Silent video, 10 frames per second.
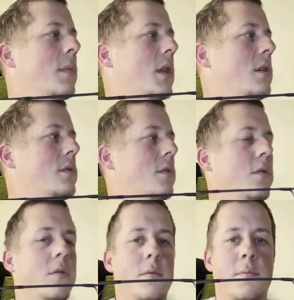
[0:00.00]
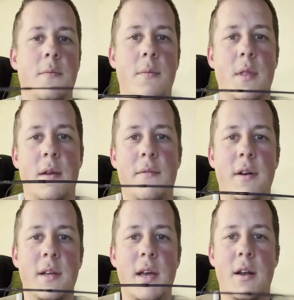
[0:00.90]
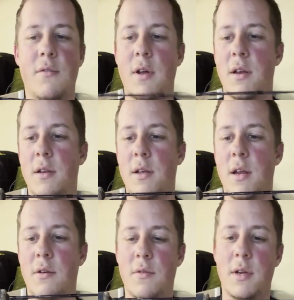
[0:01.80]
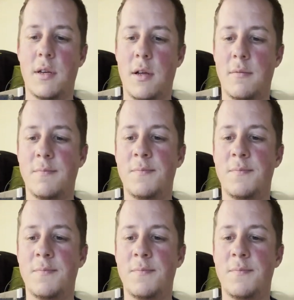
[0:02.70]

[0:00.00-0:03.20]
so, I finally got it ready, got it rigged up,